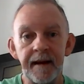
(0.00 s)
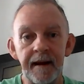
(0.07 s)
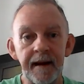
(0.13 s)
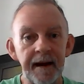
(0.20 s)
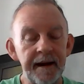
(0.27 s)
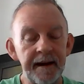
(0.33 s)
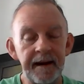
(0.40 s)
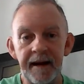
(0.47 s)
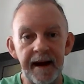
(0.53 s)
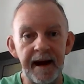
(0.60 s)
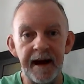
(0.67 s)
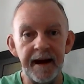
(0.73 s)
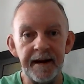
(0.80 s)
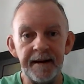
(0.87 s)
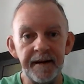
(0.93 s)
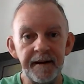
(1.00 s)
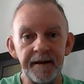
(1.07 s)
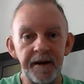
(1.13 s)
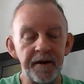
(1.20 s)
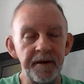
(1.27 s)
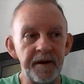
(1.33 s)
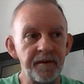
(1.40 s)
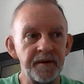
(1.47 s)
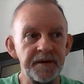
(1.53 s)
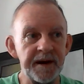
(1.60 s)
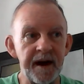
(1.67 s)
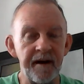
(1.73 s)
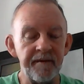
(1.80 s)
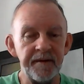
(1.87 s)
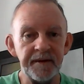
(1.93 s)
And Cooney was
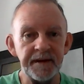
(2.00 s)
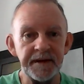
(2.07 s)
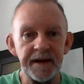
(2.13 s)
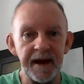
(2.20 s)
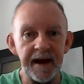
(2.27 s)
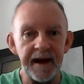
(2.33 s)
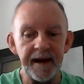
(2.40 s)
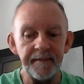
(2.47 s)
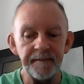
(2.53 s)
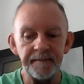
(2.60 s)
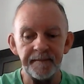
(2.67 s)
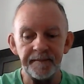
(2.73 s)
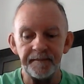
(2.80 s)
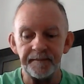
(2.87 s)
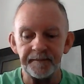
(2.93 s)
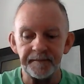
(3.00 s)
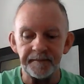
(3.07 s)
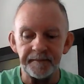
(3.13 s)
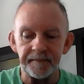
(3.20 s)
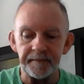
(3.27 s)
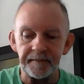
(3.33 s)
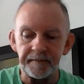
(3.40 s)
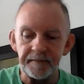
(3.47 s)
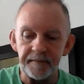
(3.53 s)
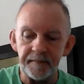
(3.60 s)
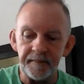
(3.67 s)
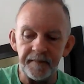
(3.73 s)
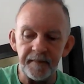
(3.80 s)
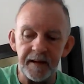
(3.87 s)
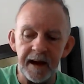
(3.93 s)
never the same.
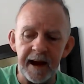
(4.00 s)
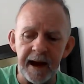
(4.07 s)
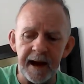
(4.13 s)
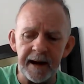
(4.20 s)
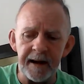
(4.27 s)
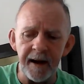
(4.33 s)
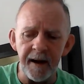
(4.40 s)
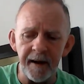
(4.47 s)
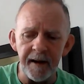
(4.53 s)
And